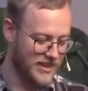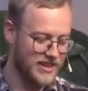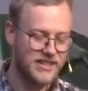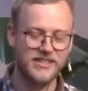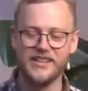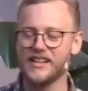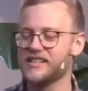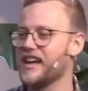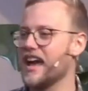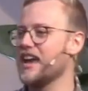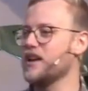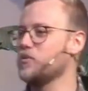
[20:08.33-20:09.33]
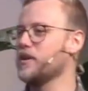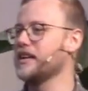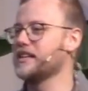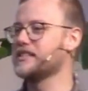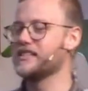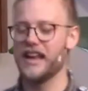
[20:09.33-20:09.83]
6 to 8
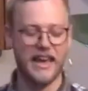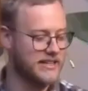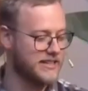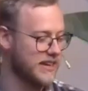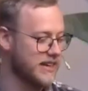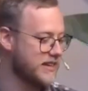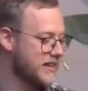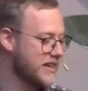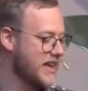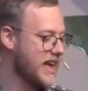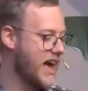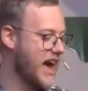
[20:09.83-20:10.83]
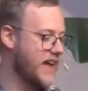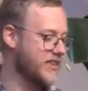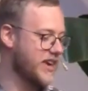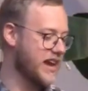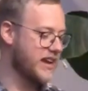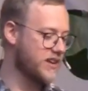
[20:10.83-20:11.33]
weeks later, at
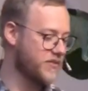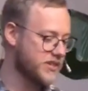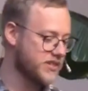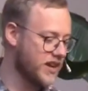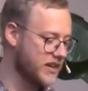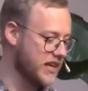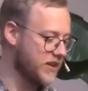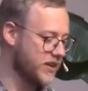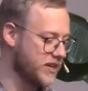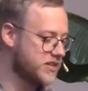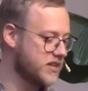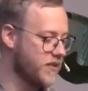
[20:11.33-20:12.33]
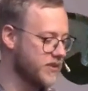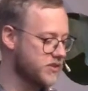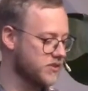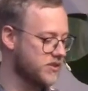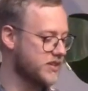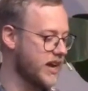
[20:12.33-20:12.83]
the end of a Sunday evening service
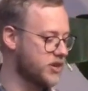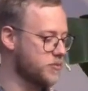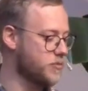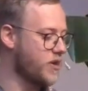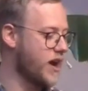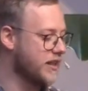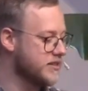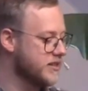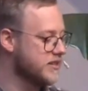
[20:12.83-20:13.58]
on sexual morality,